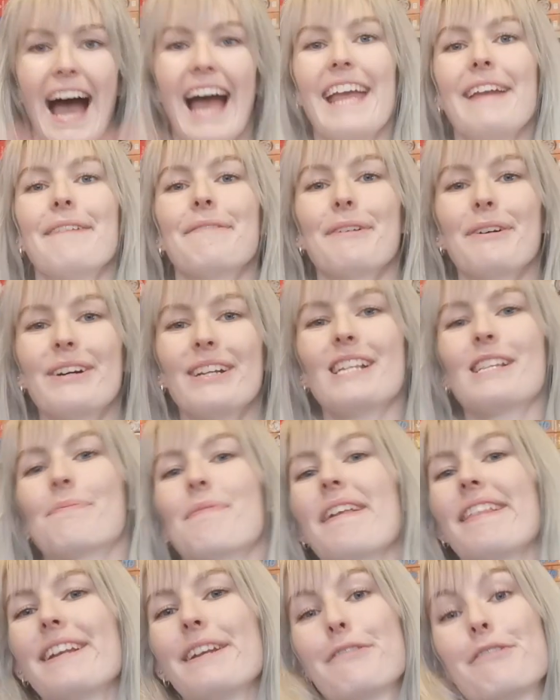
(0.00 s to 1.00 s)
Hey everyone, it's
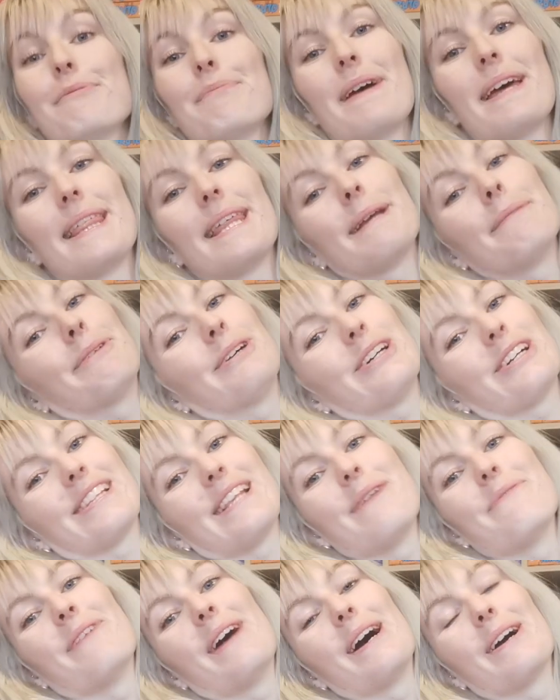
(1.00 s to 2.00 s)
Bethany from Bethany Books
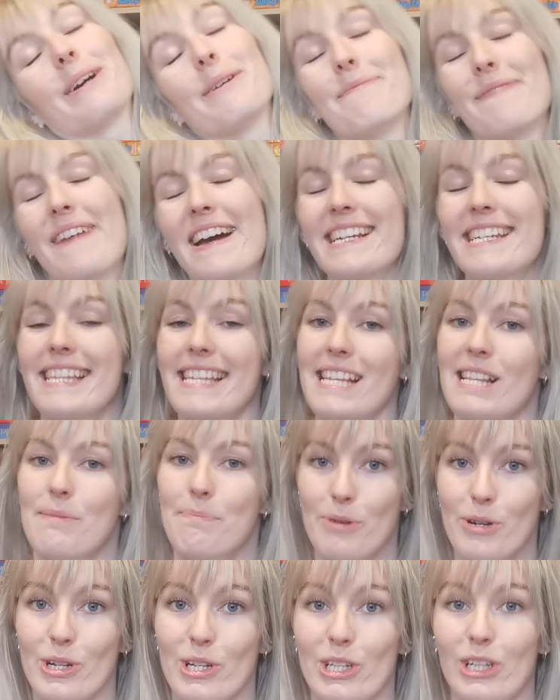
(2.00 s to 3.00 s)
and welcome back to this
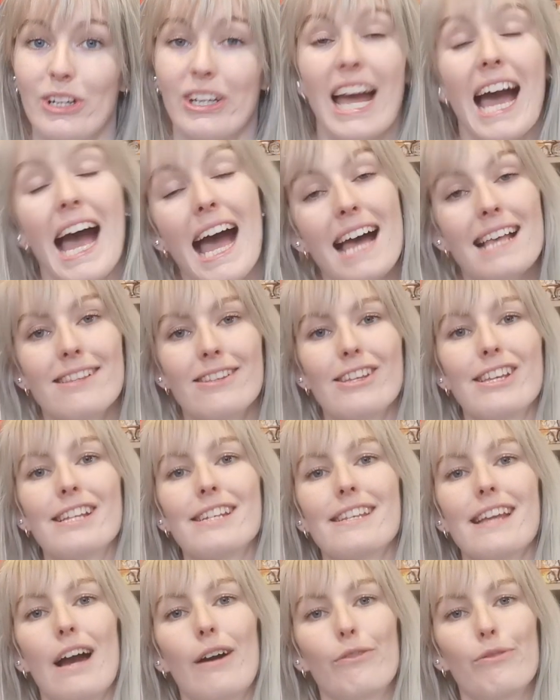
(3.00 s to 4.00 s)
book nook. As you
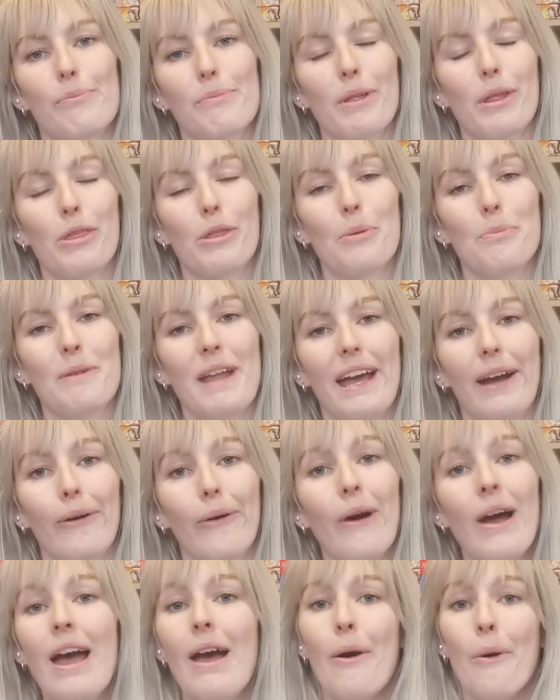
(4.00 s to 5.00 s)
can tell from the
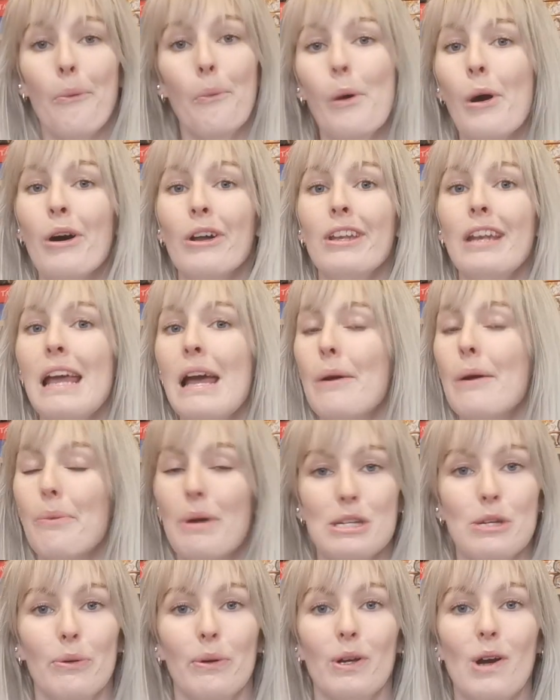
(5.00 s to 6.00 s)
thumbnail, 1,
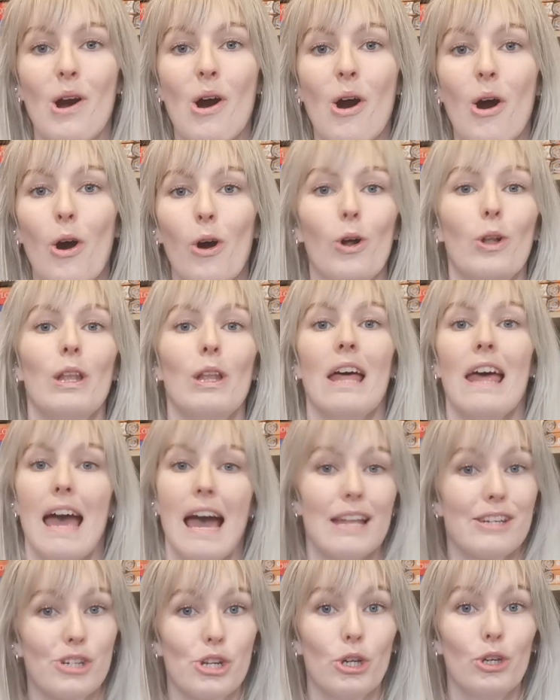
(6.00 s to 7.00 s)
we're doing a haul,
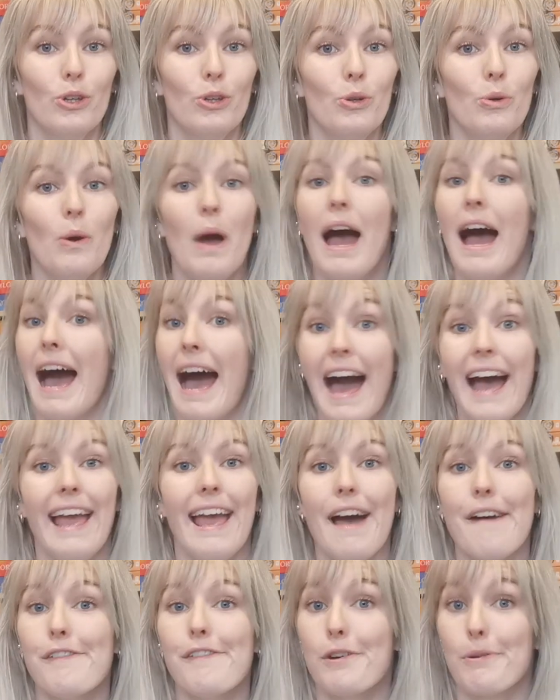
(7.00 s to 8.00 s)
and 2, I
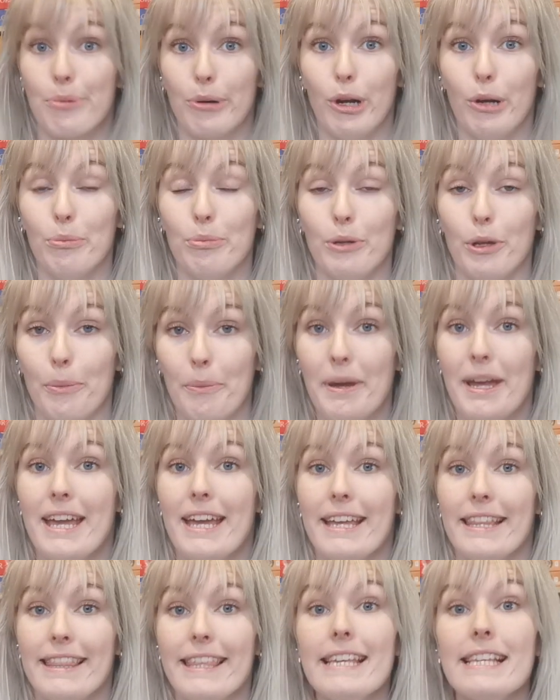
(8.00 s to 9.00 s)
have a problem.
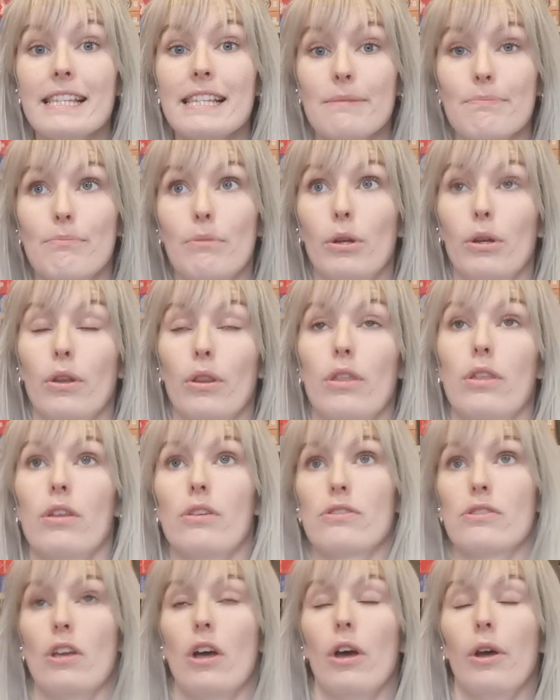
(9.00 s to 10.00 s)
This month,
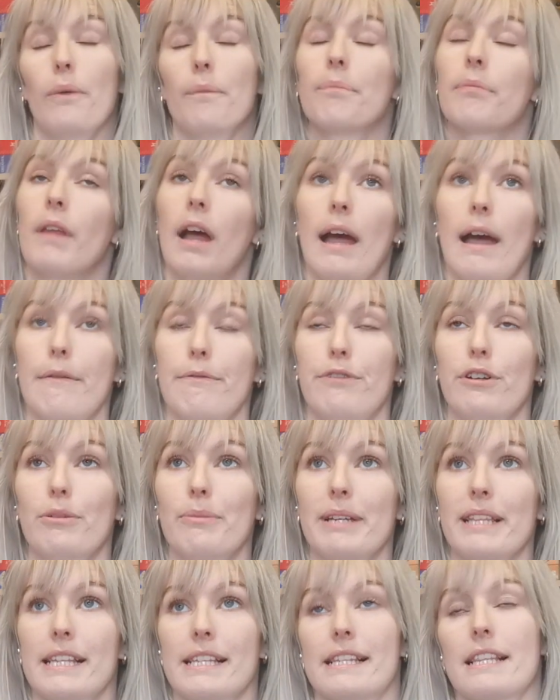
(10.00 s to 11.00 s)
so I'm
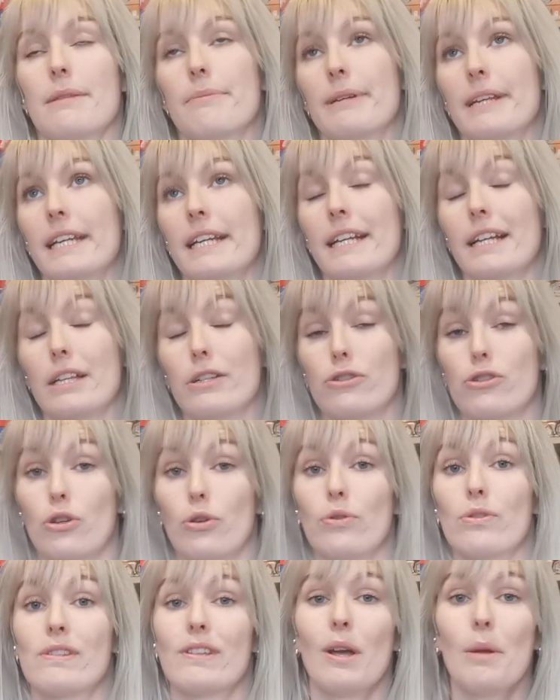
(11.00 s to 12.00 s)
filming this at the beginning of
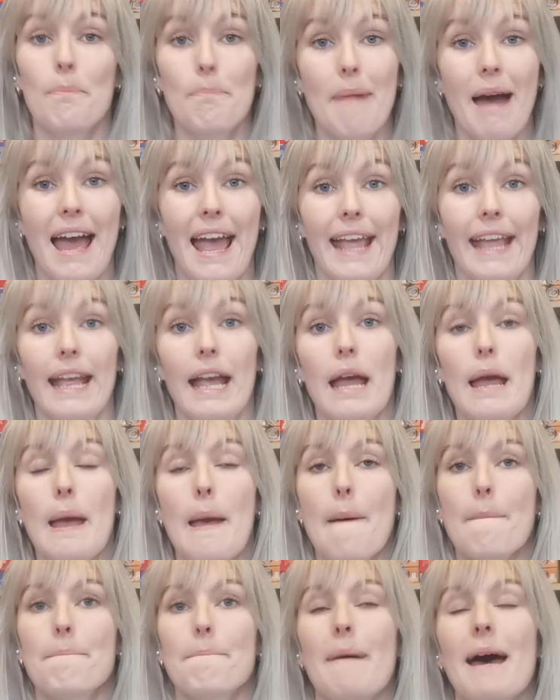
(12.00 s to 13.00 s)
June, so May
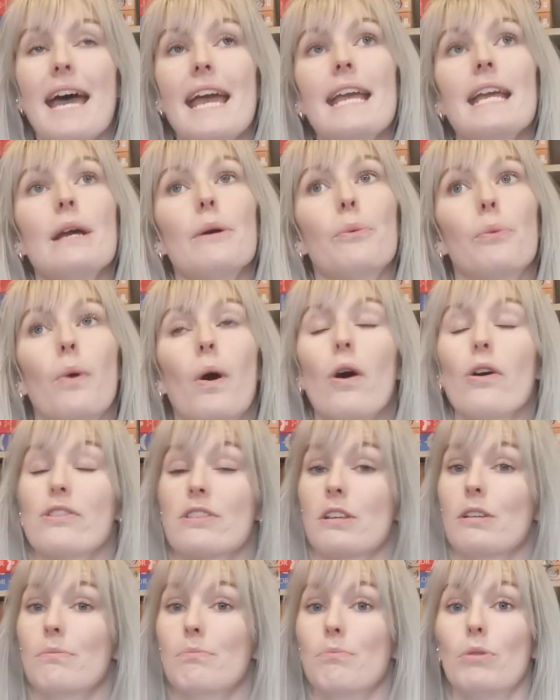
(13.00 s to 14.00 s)

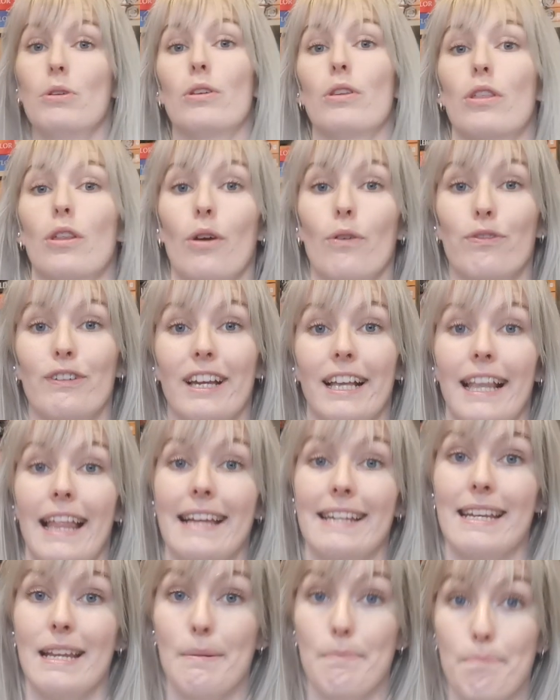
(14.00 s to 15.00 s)
was a month of
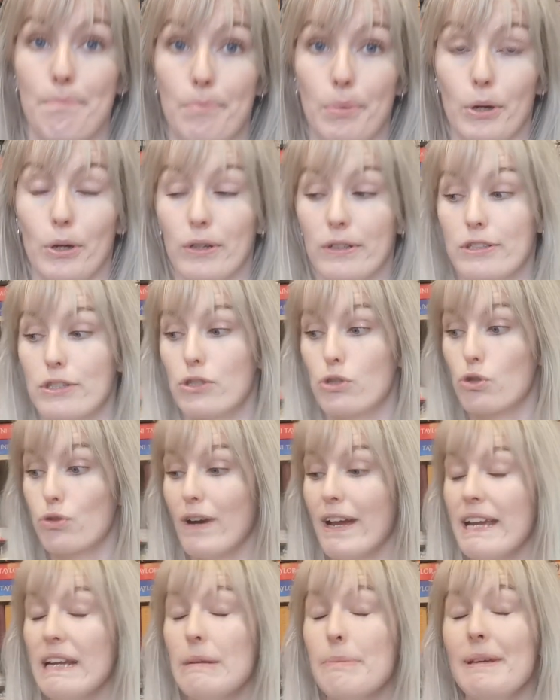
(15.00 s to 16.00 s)
collecting books.
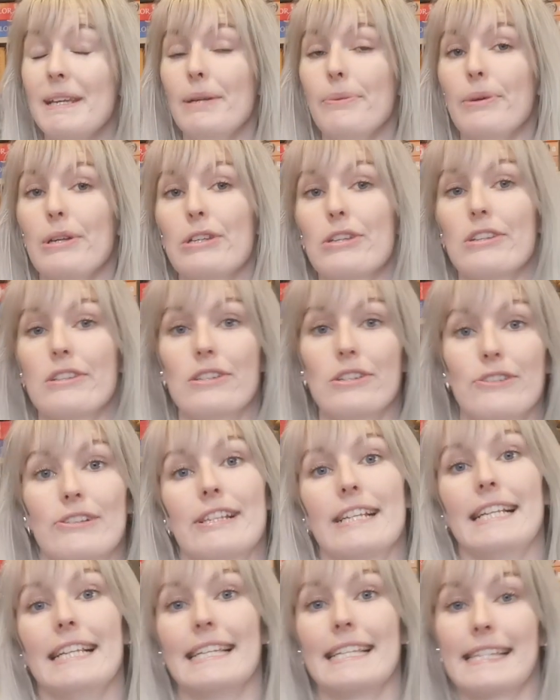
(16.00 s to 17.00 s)
Trade Me, which is New
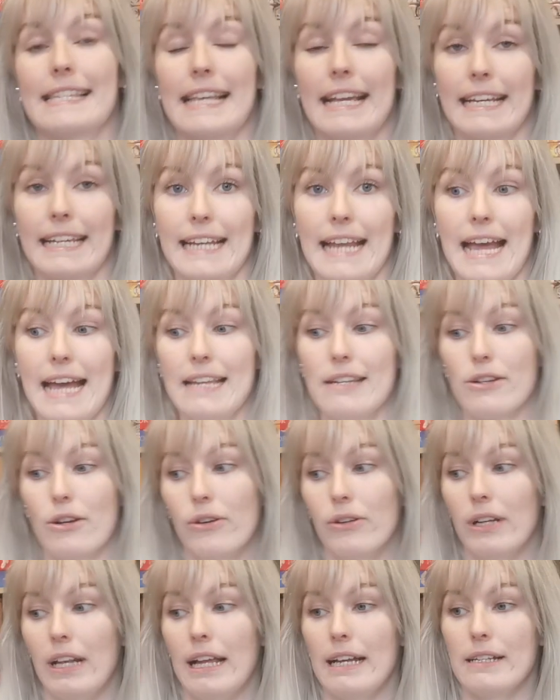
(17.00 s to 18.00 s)
Zealand's second-hand
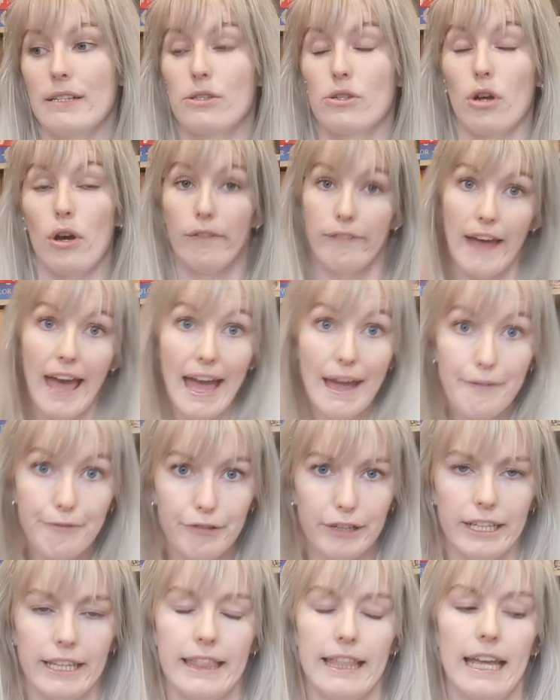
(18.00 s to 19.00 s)
online store for
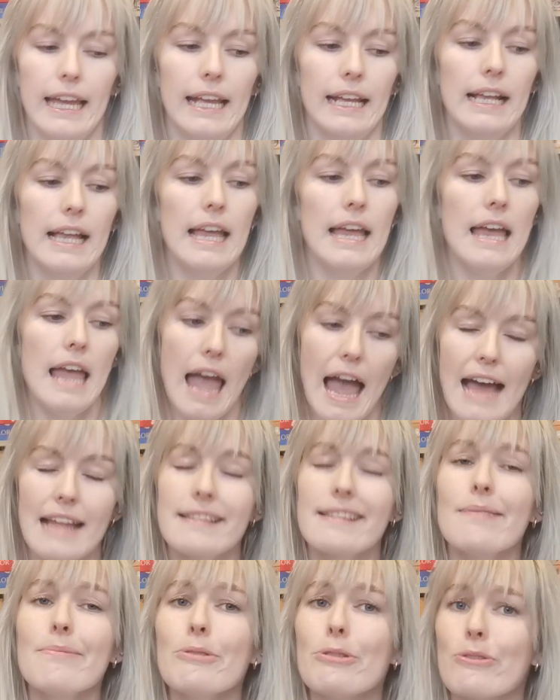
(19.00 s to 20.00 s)
everything,
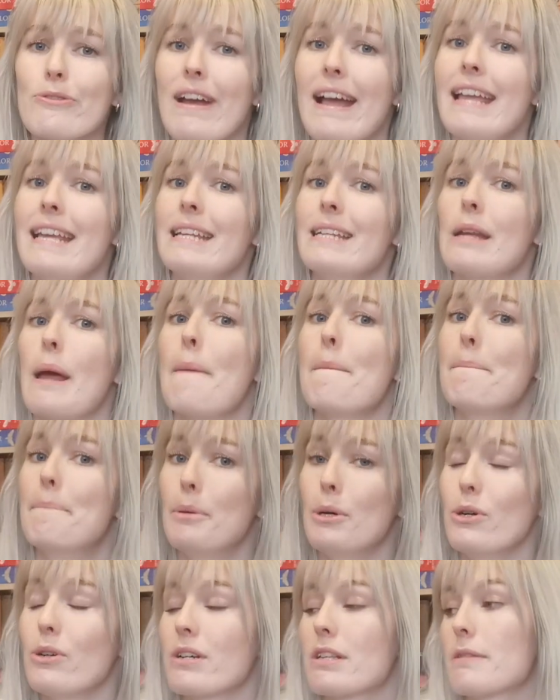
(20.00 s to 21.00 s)
had some great
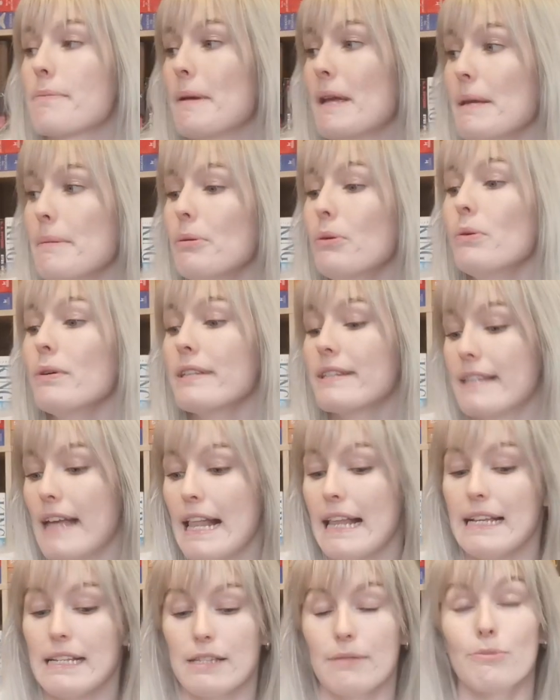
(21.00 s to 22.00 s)
books. People were
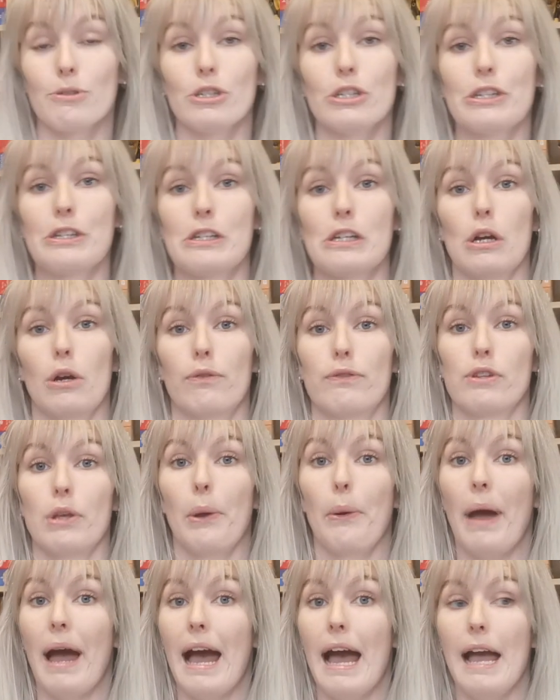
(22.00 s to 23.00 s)
selling some good stuff,
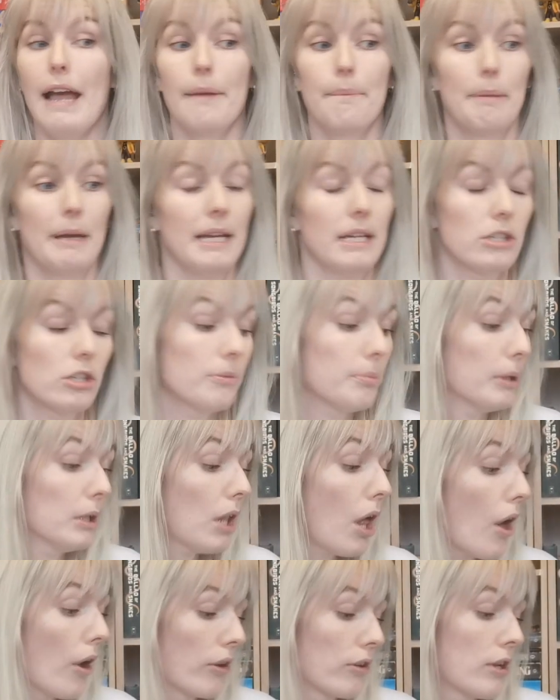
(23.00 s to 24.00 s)
so I picked up a
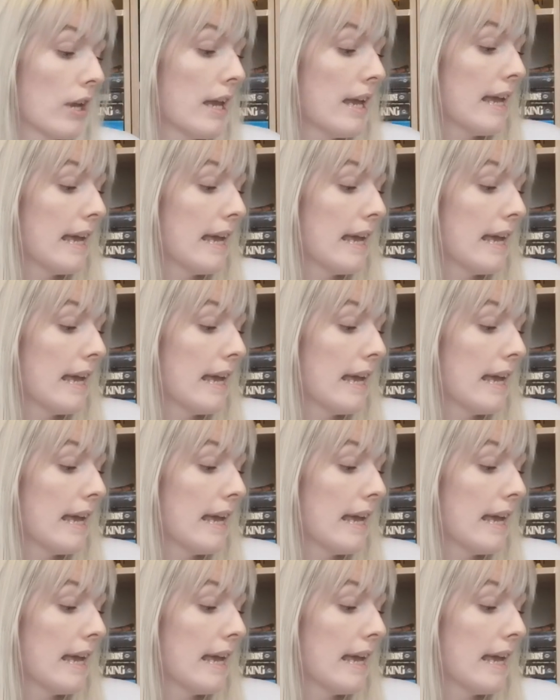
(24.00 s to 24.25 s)
lot.